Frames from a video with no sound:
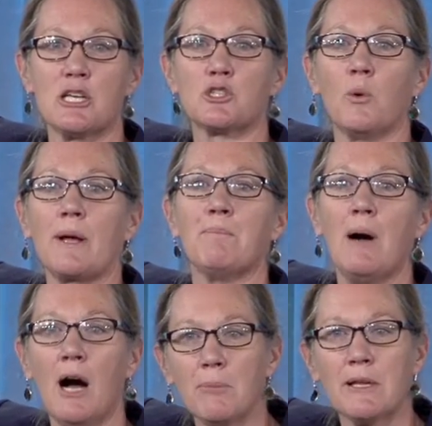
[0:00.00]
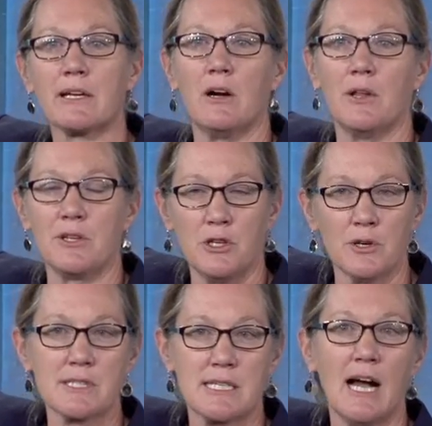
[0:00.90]
is going public on the New
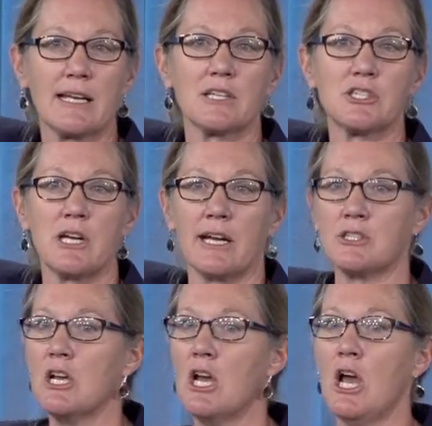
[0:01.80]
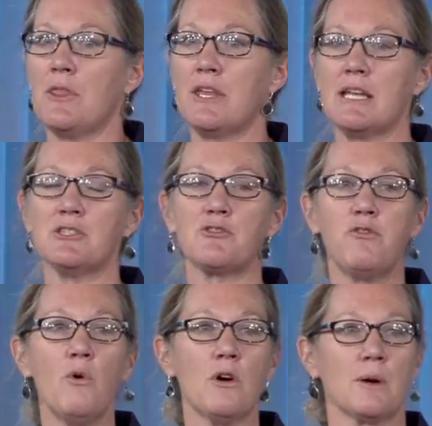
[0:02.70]
York Stock Exchange. These
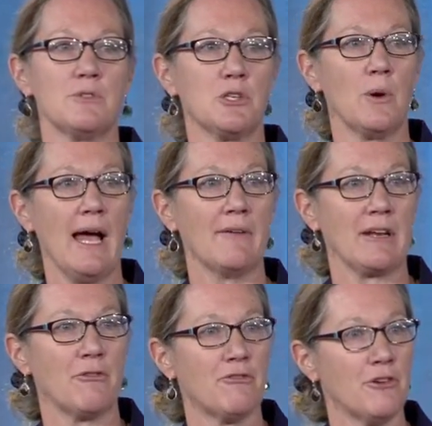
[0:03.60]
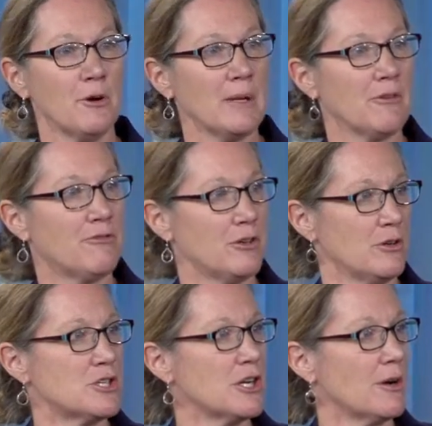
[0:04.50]
forms you have an affirmative
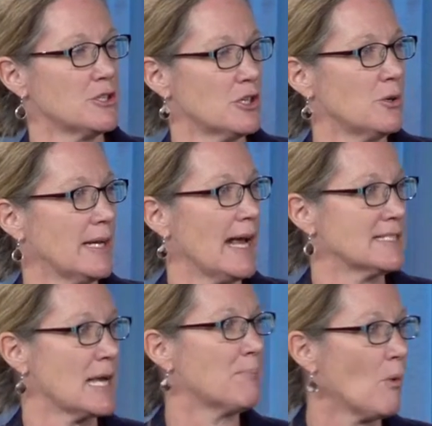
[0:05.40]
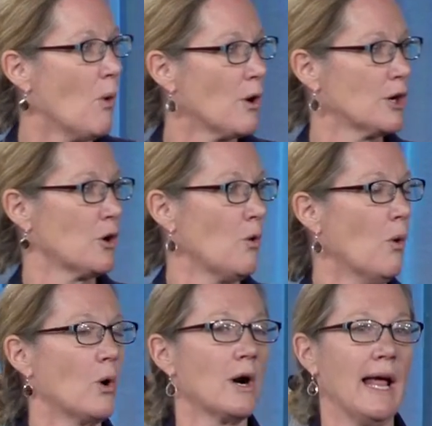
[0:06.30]
fiduciary duty as a board
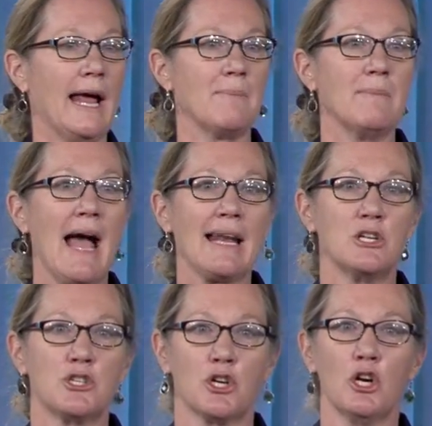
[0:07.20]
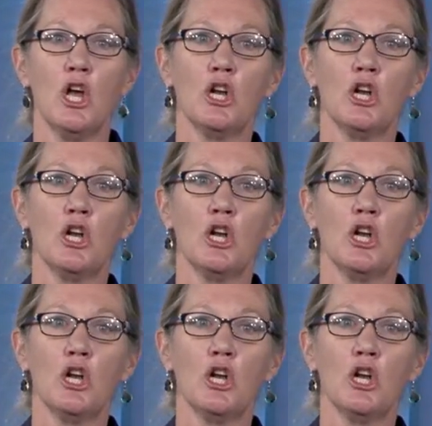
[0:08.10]
or a manager